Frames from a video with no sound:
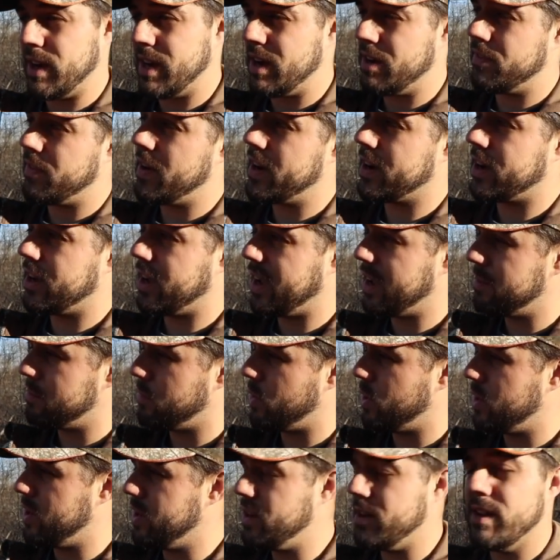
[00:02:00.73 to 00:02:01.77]
Now if I can
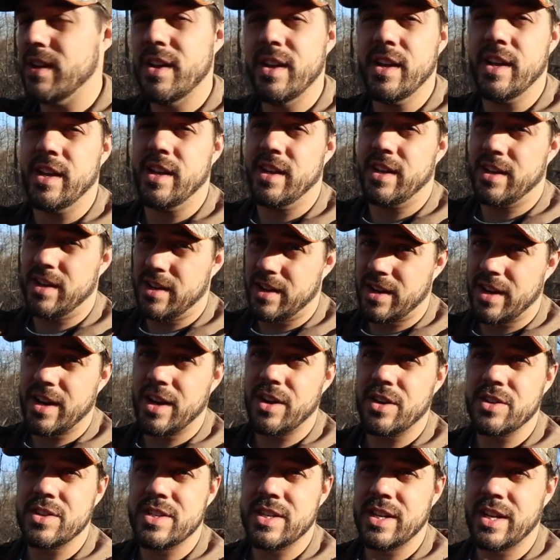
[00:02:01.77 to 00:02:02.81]
burn it, and
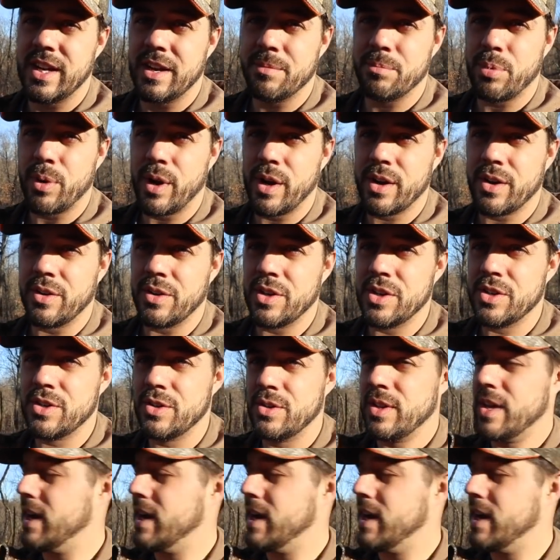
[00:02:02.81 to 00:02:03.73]
guarantee I'm probably going to do